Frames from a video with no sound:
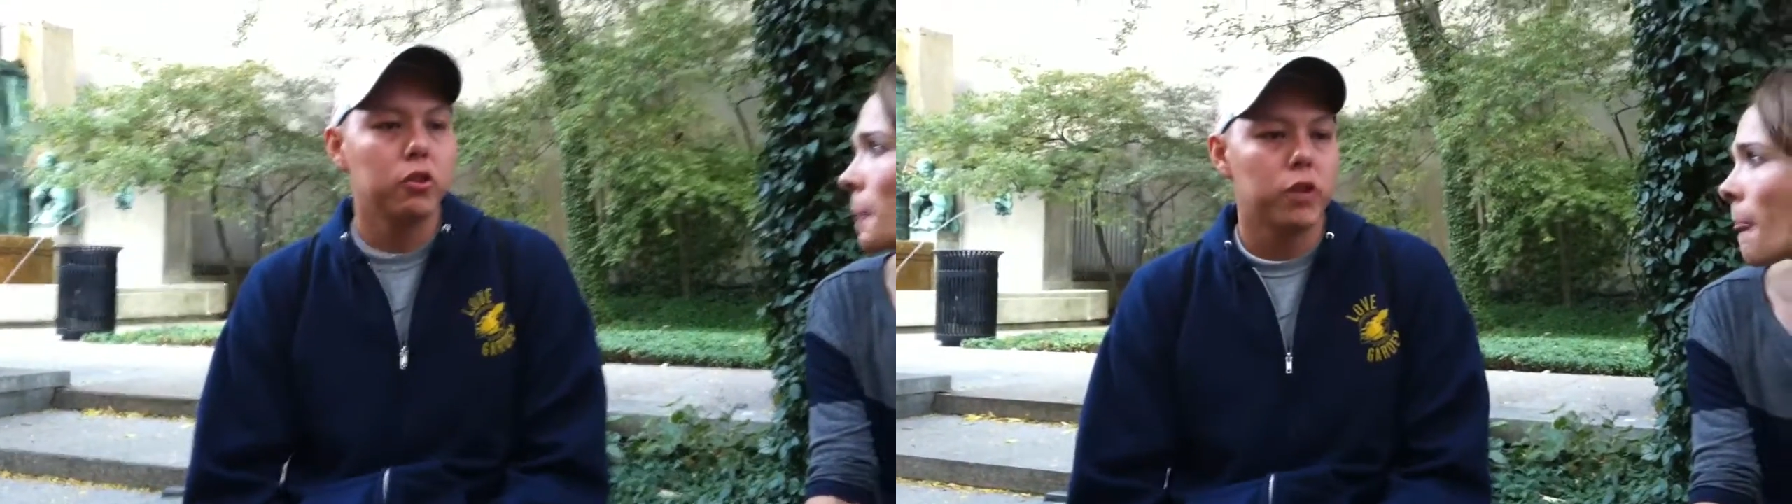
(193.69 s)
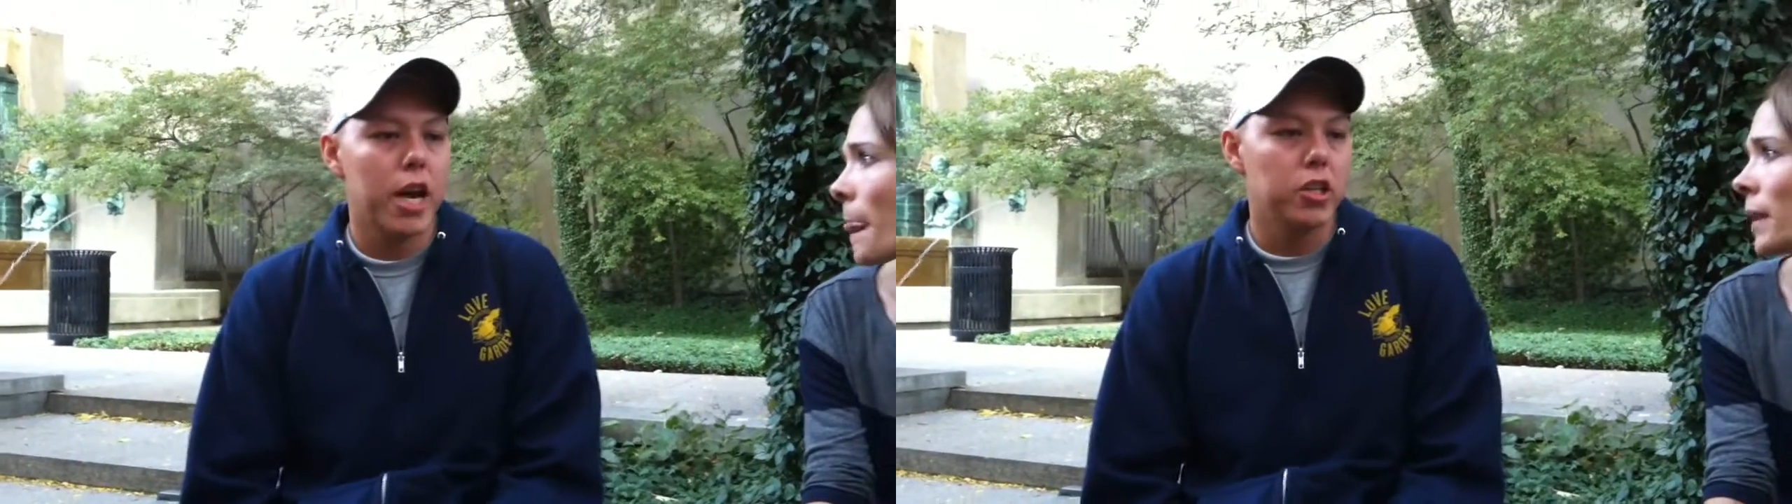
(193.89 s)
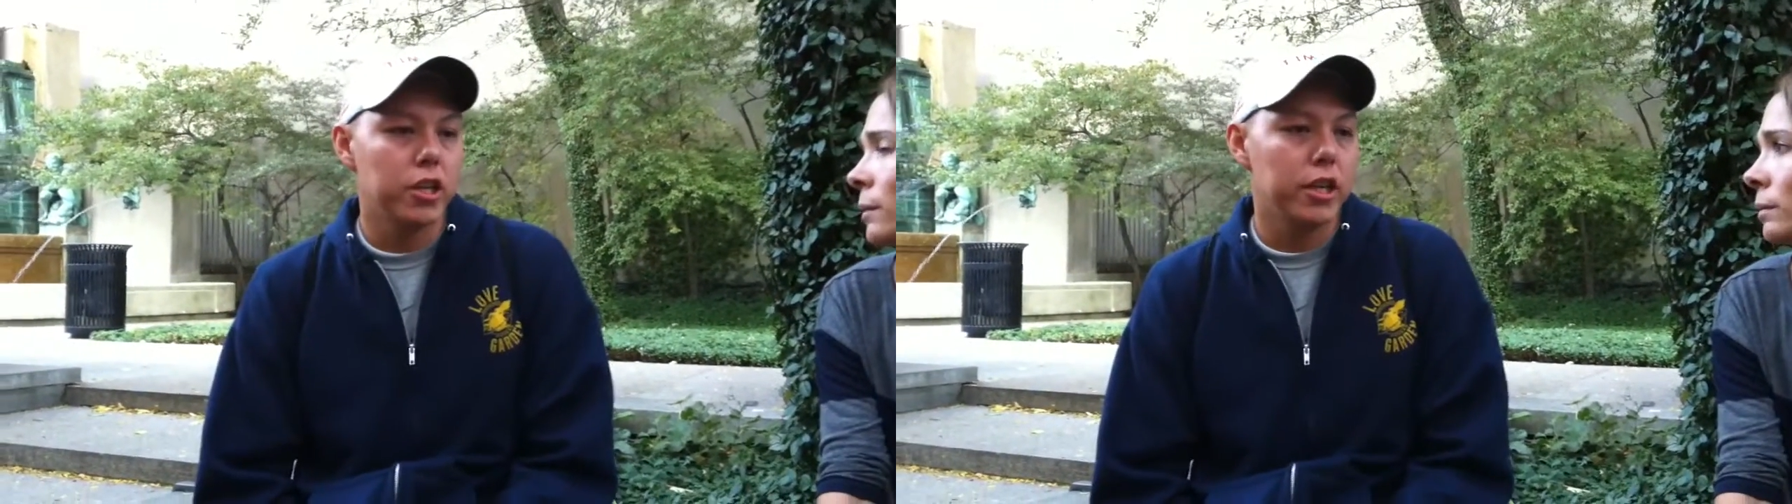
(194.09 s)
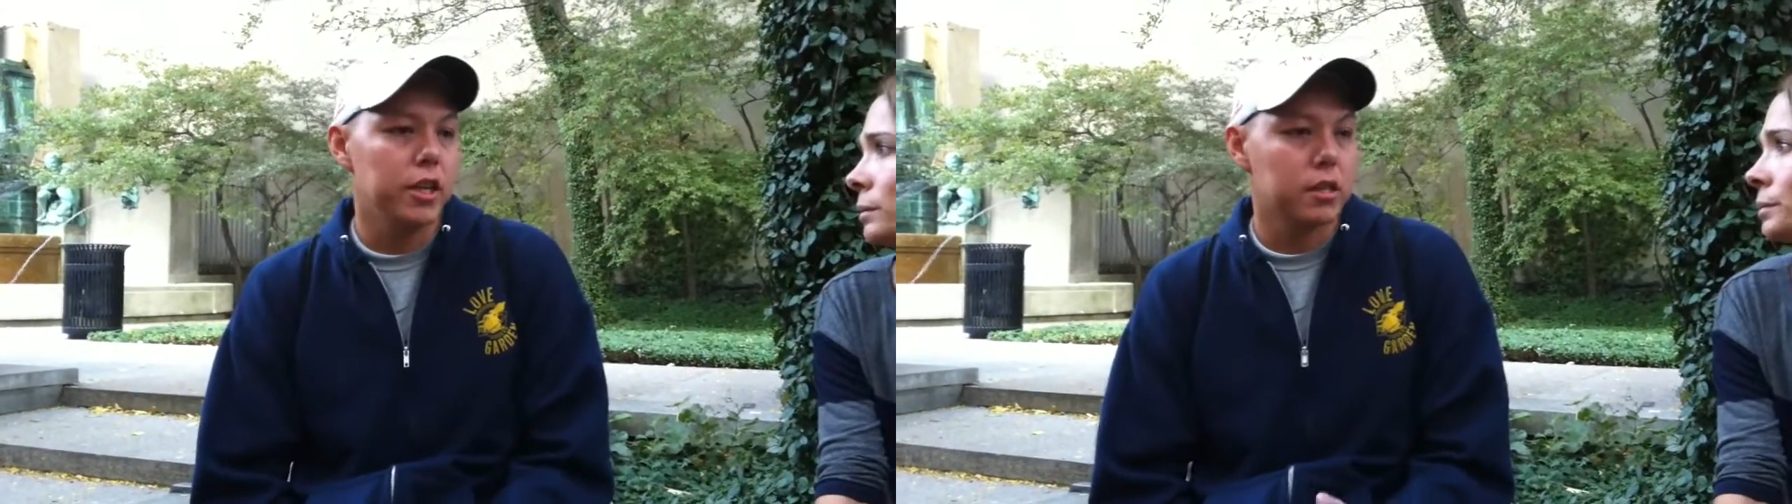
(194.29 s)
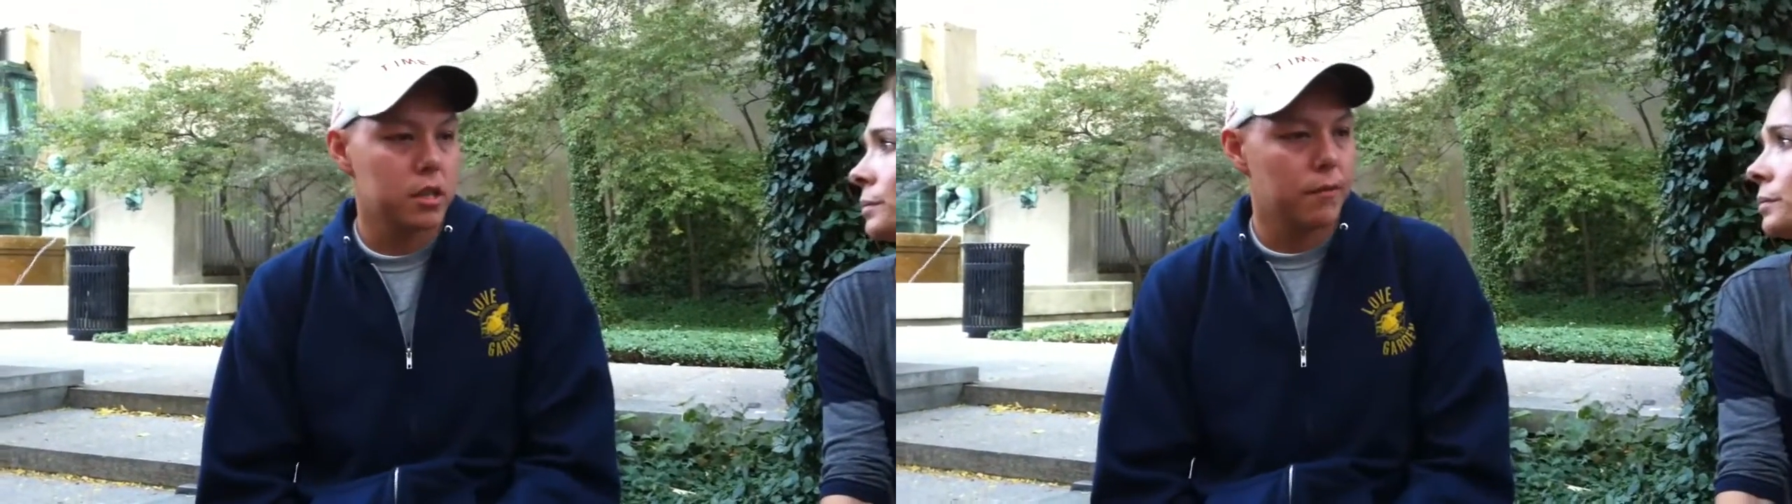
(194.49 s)
through
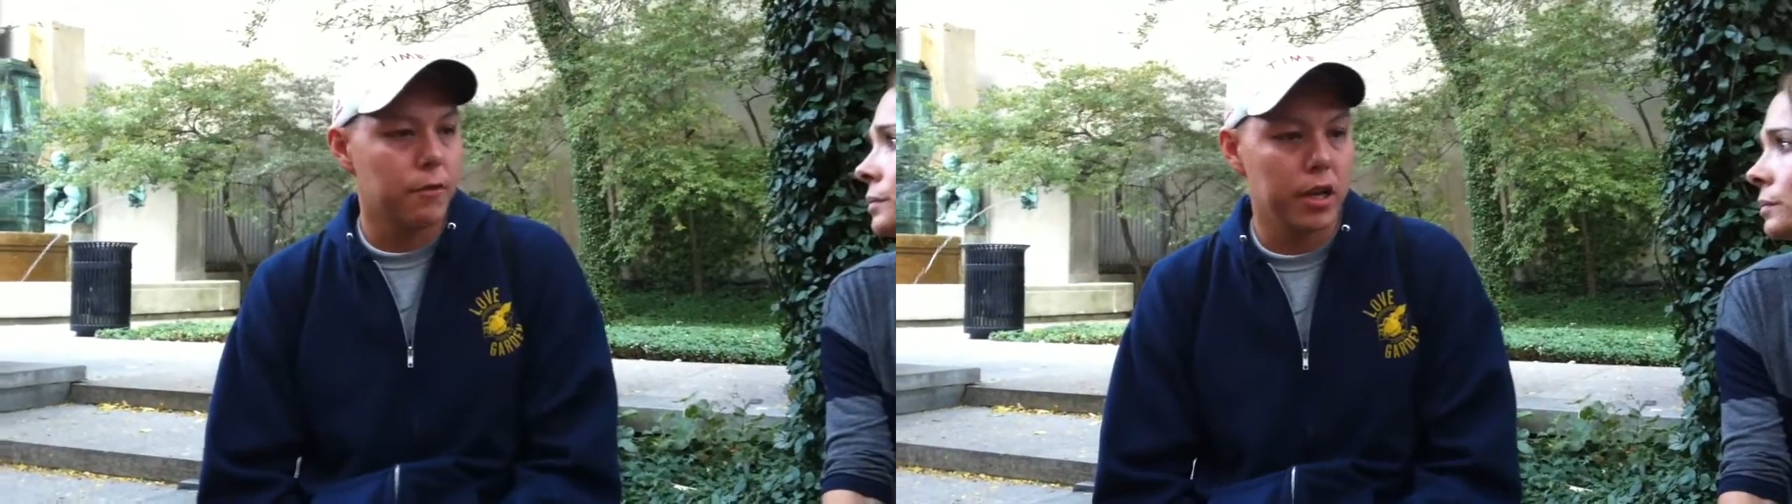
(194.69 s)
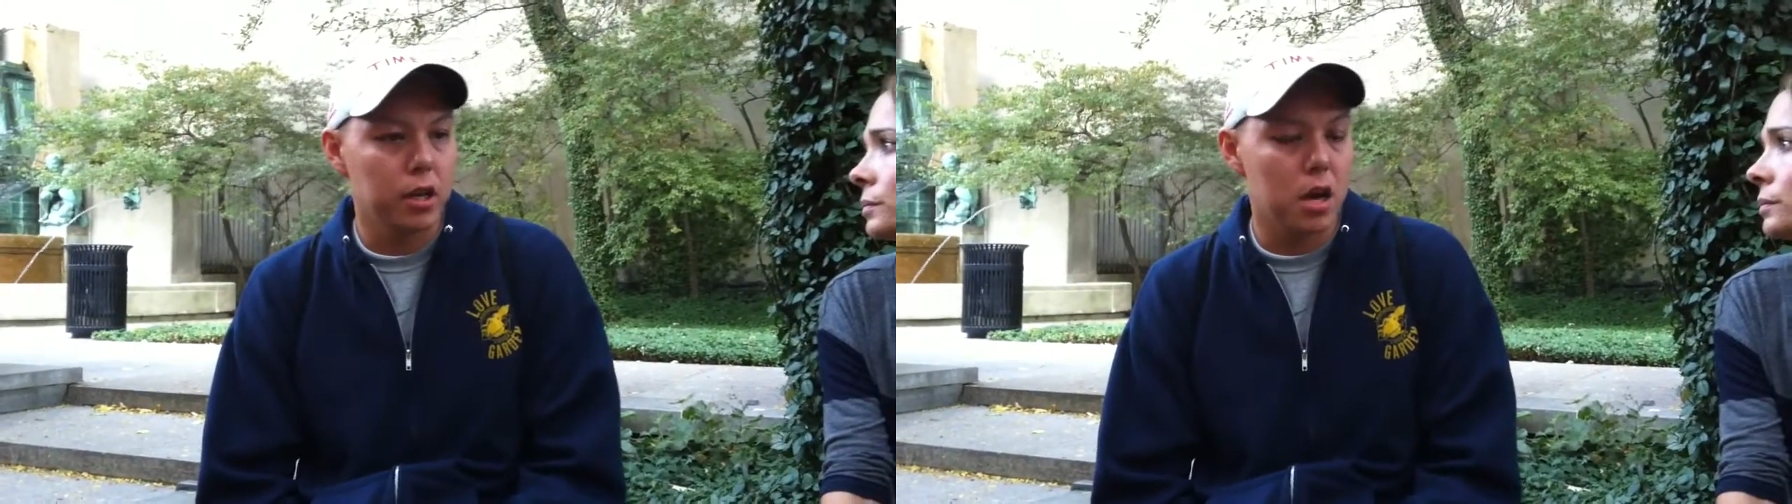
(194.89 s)
tragedy and suffering